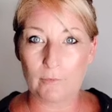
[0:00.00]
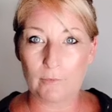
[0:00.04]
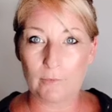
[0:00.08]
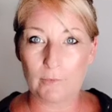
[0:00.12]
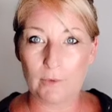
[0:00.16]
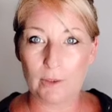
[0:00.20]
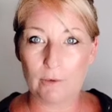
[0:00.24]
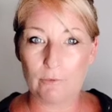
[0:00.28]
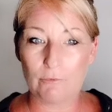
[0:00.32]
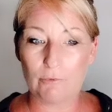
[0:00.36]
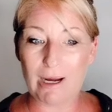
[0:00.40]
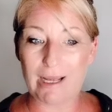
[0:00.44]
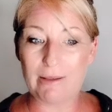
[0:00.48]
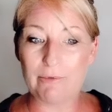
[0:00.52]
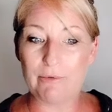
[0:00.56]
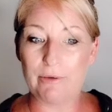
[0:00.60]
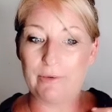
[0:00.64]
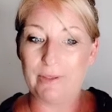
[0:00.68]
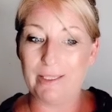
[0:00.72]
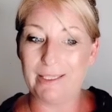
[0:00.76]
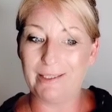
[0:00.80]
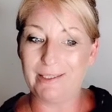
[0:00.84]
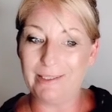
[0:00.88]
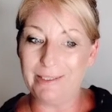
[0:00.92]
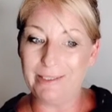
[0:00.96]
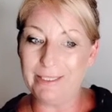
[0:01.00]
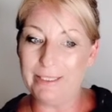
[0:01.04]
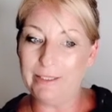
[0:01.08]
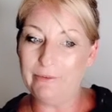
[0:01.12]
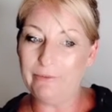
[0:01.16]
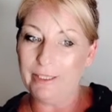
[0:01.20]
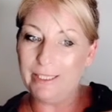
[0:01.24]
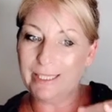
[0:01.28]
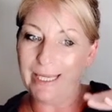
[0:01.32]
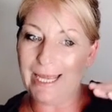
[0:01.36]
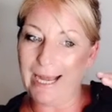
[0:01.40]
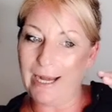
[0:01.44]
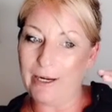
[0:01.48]
rather than
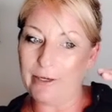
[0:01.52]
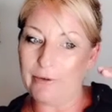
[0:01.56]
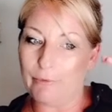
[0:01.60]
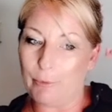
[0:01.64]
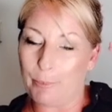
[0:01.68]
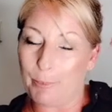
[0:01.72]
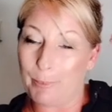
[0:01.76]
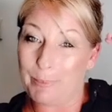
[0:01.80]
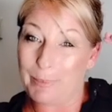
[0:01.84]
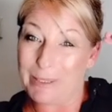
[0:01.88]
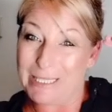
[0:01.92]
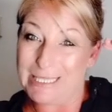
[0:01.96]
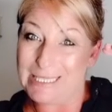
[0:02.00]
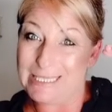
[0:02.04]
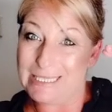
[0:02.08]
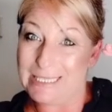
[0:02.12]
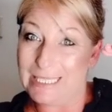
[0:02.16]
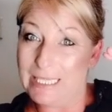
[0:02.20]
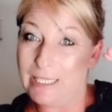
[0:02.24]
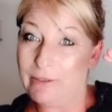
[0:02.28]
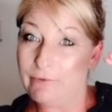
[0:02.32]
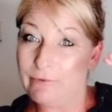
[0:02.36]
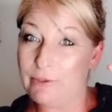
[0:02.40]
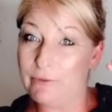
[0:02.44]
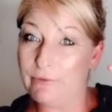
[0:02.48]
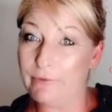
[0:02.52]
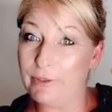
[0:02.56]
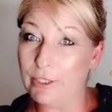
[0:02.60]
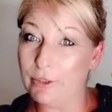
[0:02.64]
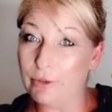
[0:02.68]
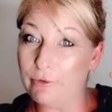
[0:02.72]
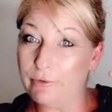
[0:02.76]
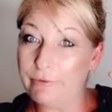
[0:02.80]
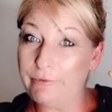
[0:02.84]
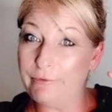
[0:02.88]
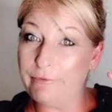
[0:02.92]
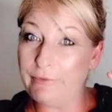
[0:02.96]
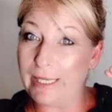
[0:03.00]
living out of a perceived fear
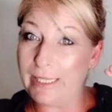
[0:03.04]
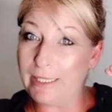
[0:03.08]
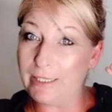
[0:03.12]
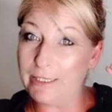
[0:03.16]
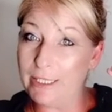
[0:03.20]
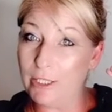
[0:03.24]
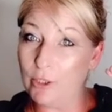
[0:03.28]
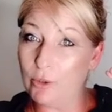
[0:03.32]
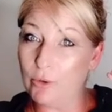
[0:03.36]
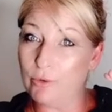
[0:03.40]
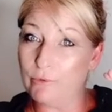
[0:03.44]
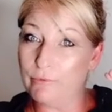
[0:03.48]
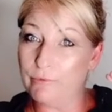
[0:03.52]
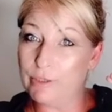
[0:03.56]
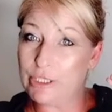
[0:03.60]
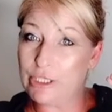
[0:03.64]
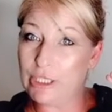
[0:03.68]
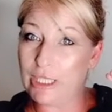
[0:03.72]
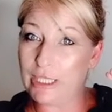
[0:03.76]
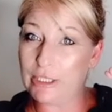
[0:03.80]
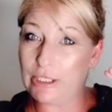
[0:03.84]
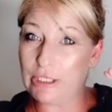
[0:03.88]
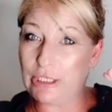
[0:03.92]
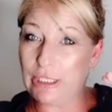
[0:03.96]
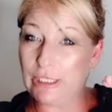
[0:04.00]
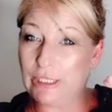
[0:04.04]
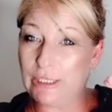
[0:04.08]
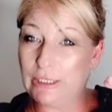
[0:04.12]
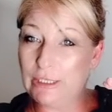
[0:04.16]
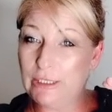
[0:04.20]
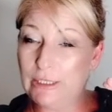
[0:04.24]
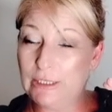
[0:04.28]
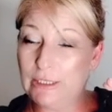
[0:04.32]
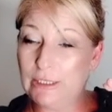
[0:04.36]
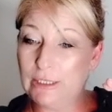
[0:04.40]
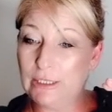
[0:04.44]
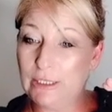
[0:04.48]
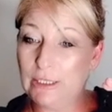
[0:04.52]
of failure or rejection
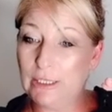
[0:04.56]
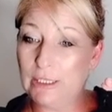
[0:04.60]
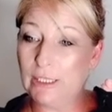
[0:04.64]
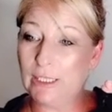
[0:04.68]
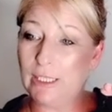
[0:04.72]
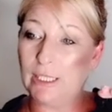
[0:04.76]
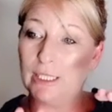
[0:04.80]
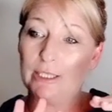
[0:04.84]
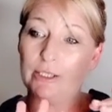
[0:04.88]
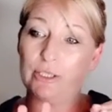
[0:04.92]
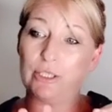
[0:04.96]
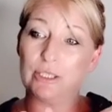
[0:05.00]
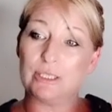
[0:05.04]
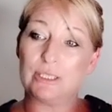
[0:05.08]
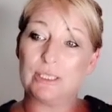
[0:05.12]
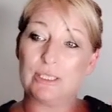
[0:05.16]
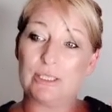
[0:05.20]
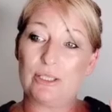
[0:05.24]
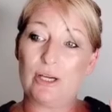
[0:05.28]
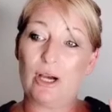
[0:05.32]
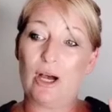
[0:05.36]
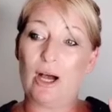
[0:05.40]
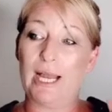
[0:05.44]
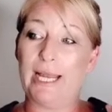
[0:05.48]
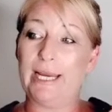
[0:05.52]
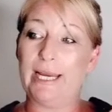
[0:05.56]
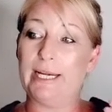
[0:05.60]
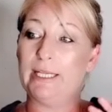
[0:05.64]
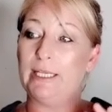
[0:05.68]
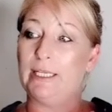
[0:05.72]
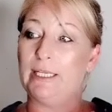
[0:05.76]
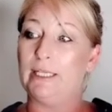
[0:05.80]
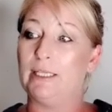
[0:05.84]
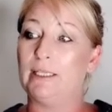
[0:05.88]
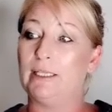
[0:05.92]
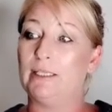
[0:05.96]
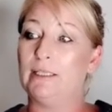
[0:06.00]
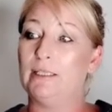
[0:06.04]
and just
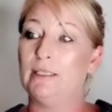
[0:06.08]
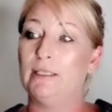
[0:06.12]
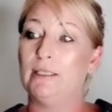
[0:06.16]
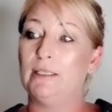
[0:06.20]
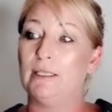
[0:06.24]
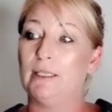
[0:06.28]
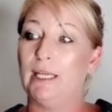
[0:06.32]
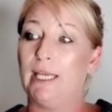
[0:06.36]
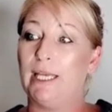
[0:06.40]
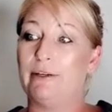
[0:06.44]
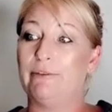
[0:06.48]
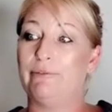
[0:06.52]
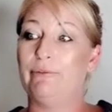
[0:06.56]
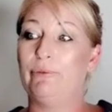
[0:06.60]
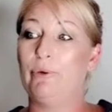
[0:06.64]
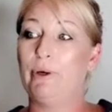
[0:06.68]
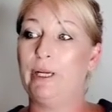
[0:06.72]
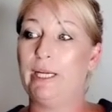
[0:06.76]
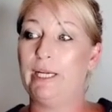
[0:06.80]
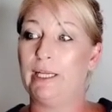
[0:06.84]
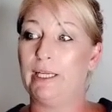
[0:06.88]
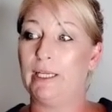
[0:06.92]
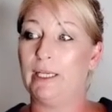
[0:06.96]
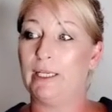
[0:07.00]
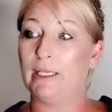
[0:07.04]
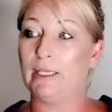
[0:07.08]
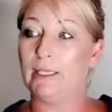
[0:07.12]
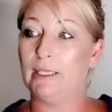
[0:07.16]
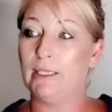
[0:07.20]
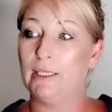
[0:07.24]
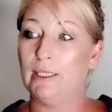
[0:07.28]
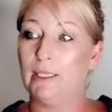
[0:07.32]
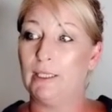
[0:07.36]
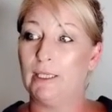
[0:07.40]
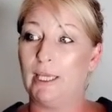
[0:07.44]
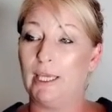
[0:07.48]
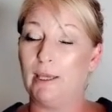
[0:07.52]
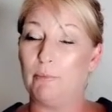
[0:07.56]
hiding and avoiding
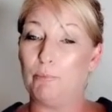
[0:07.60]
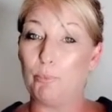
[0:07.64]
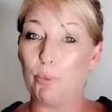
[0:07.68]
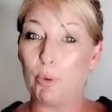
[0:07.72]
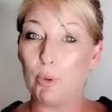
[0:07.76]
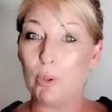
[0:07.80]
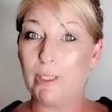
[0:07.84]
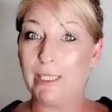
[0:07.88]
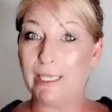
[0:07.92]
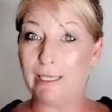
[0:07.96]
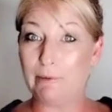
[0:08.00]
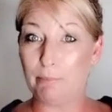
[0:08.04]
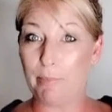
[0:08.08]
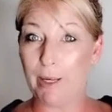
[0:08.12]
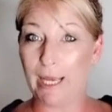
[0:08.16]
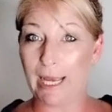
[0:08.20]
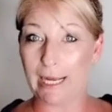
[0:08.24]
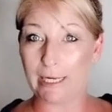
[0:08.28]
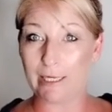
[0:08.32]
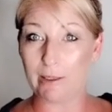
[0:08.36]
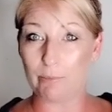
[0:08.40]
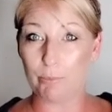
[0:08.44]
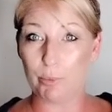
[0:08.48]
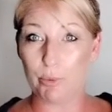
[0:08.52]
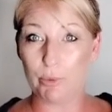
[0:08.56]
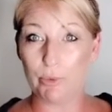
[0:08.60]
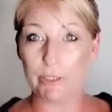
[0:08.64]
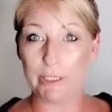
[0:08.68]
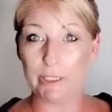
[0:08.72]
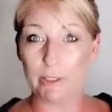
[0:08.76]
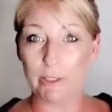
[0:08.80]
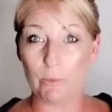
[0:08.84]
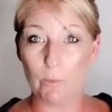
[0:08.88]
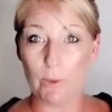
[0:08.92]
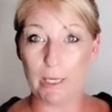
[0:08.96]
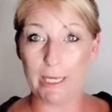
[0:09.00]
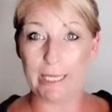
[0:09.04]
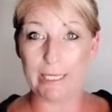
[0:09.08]
and pulling back and pulling
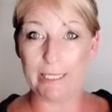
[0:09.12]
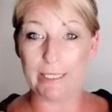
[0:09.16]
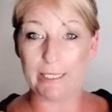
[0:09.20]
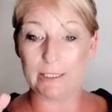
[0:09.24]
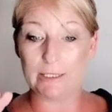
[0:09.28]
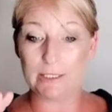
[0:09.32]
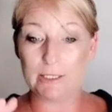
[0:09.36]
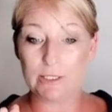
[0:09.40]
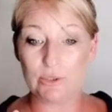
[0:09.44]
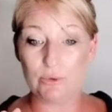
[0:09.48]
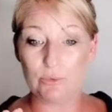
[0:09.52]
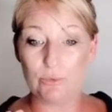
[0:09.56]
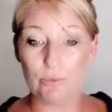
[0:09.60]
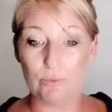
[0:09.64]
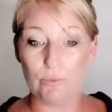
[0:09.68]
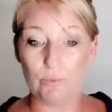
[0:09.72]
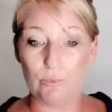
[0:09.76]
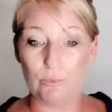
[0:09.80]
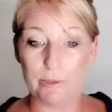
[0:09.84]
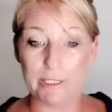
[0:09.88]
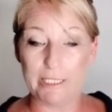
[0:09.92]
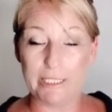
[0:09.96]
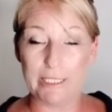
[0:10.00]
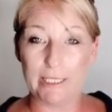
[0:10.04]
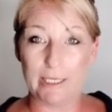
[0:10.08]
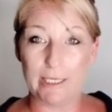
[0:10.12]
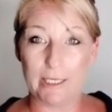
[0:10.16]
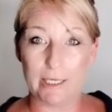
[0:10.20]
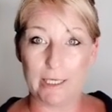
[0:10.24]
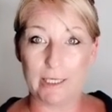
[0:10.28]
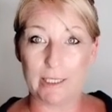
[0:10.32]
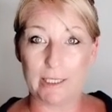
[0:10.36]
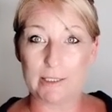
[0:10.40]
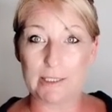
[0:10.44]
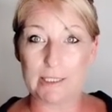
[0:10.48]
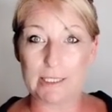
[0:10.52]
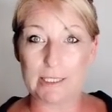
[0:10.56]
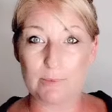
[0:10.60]
away until we
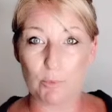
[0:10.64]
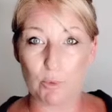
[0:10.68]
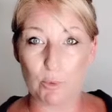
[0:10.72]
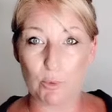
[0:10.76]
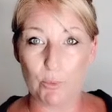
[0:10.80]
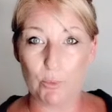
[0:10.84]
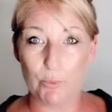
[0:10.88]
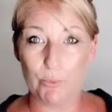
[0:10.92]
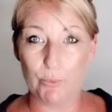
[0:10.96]
are small.